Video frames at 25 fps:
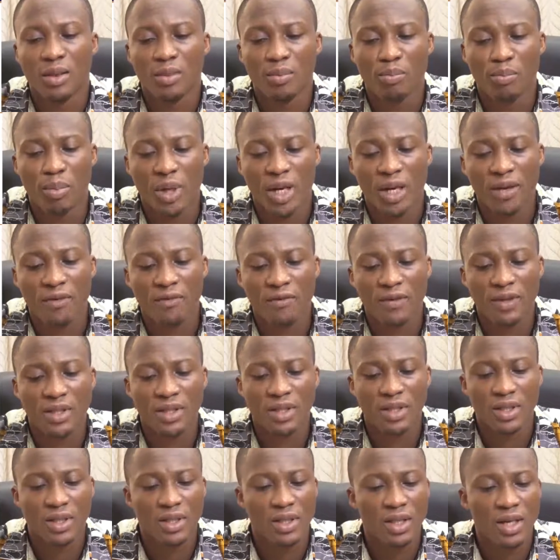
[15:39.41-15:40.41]
benefit
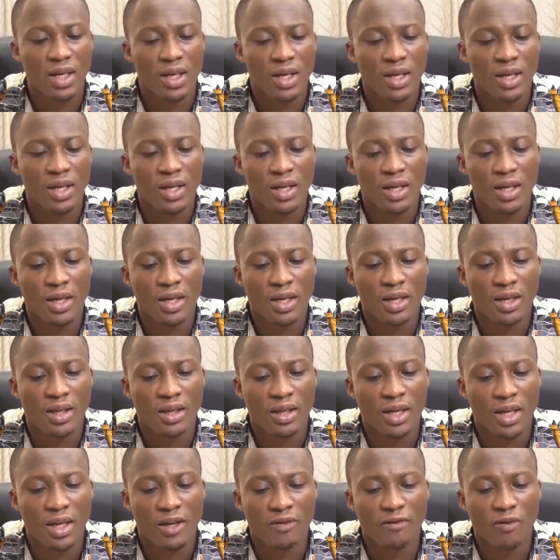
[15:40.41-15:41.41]

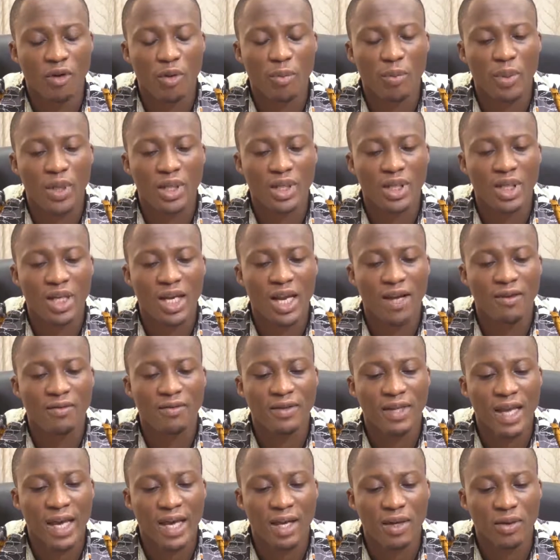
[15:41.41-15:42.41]
the development life
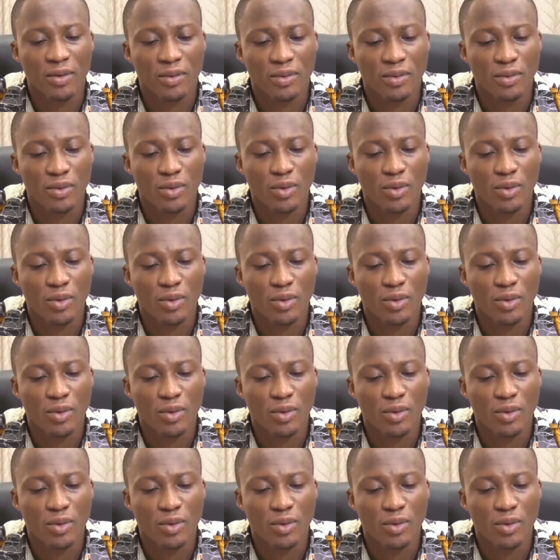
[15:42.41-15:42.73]
cycle.